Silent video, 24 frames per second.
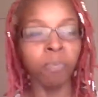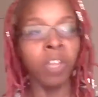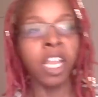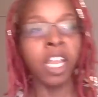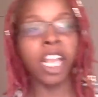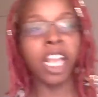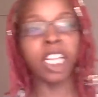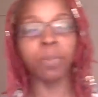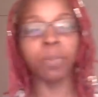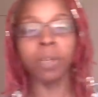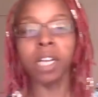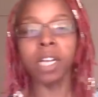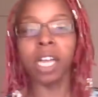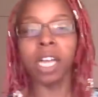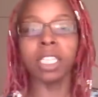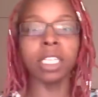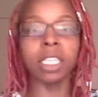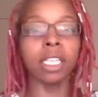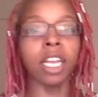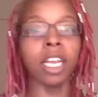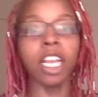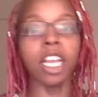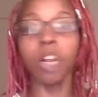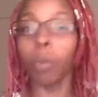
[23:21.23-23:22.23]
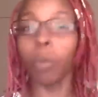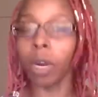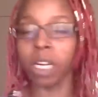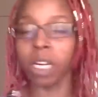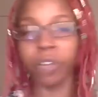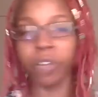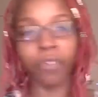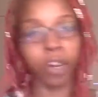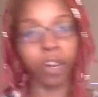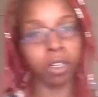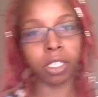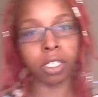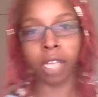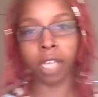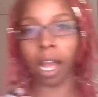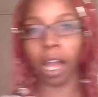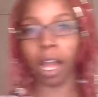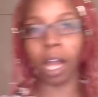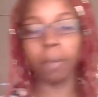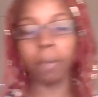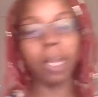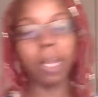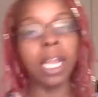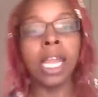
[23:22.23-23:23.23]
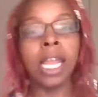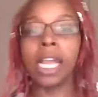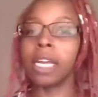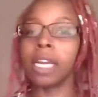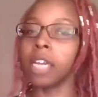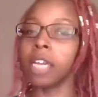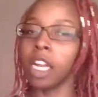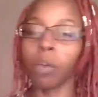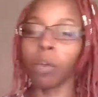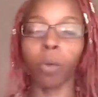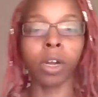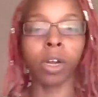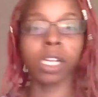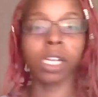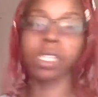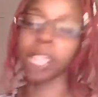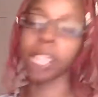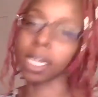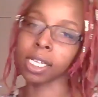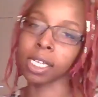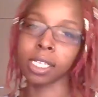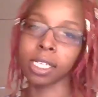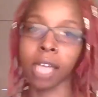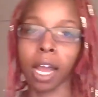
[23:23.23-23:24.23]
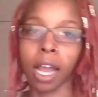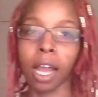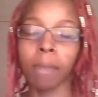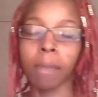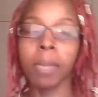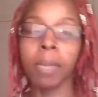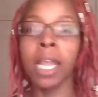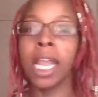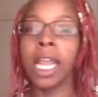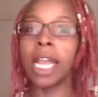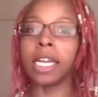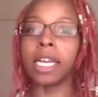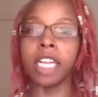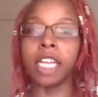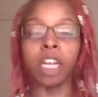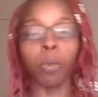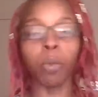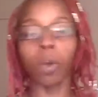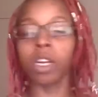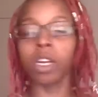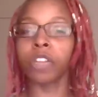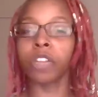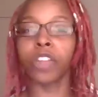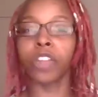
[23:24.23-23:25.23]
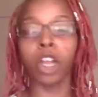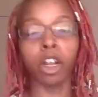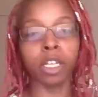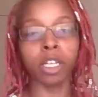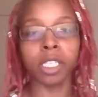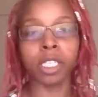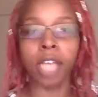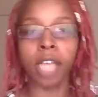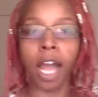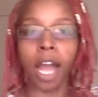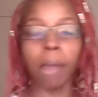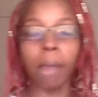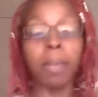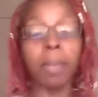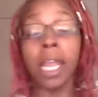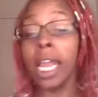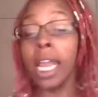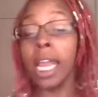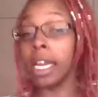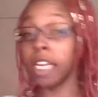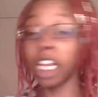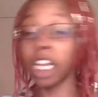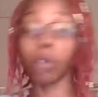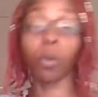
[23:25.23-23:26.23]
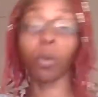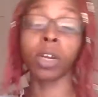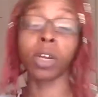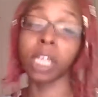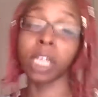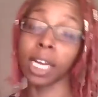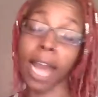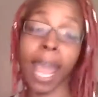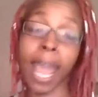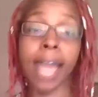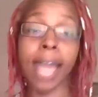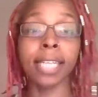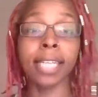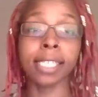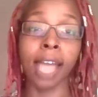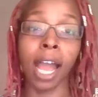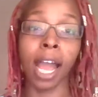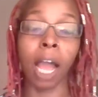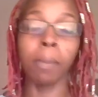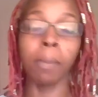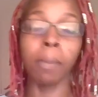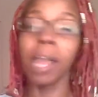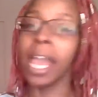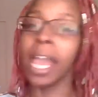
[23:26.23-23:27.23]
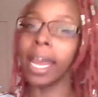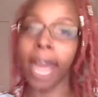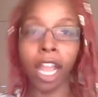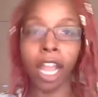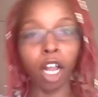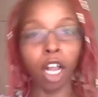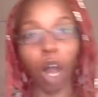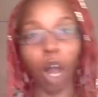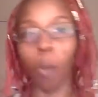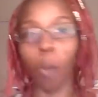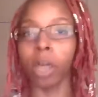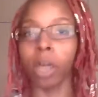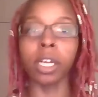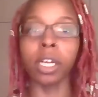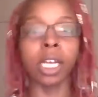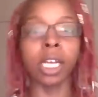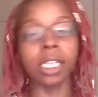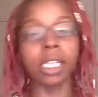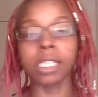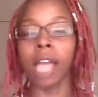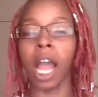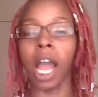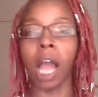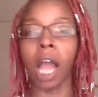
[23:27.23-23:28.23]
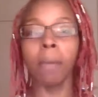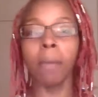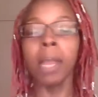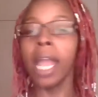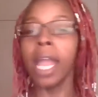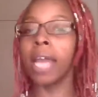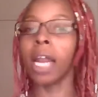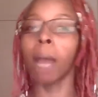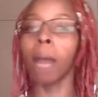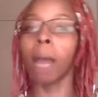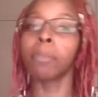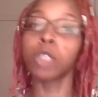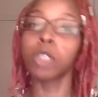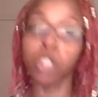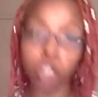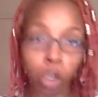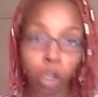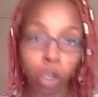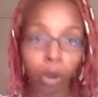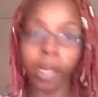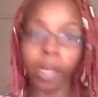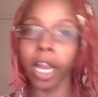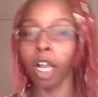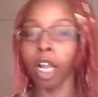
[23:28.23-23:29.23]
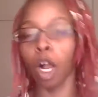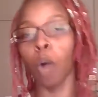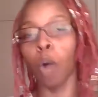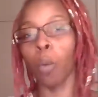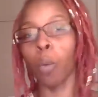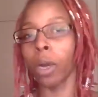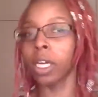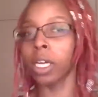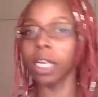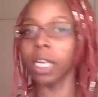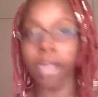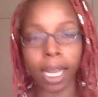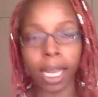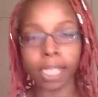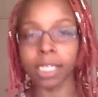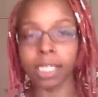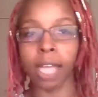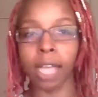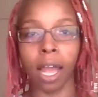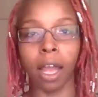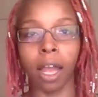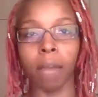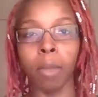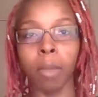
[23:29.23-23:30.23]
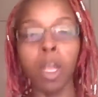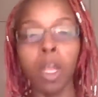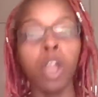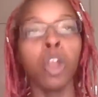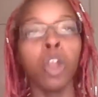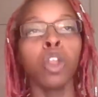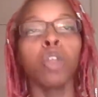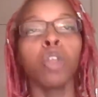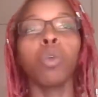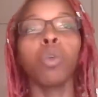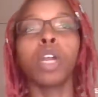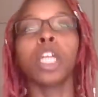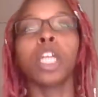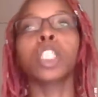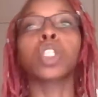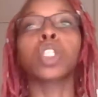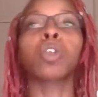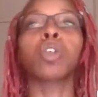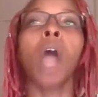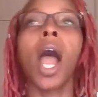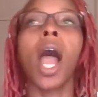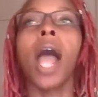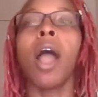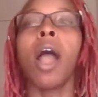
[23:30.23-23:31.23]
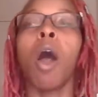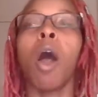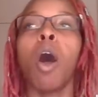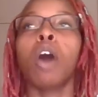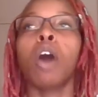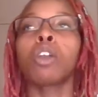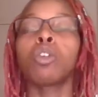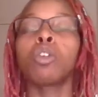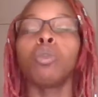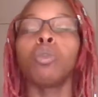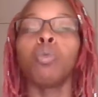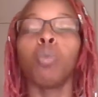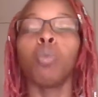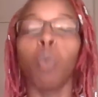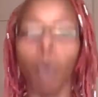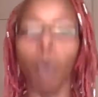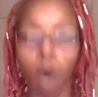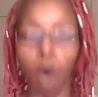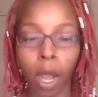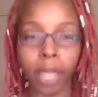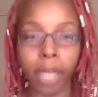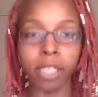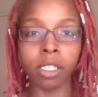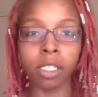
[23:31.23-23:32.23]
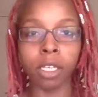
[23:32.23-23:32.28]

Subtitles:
is because it didn't work the first time. It didn't work the second time. It didn't work the third time. It didn't work the last time. It ain't going to work this time. And I'm sure it ain't going to work the next time. You can try all you want.